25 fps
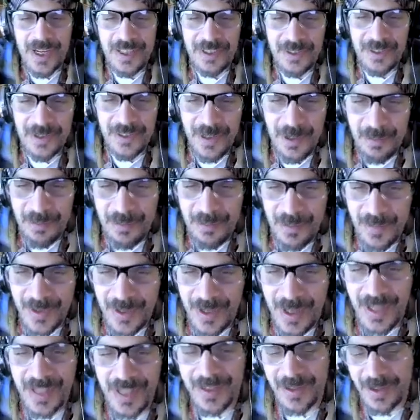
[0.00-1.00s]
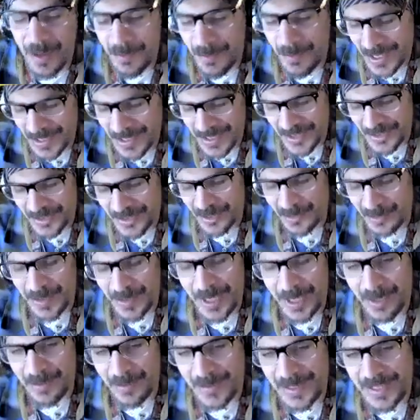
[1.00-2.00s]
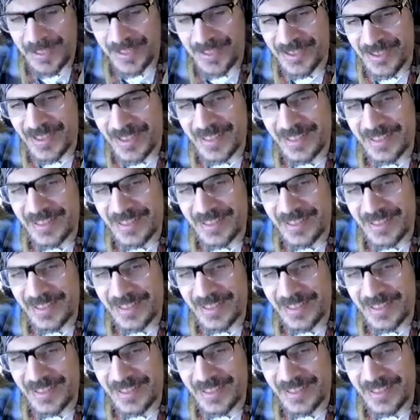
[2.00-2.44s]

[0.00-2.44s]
do. I make these little pyramids.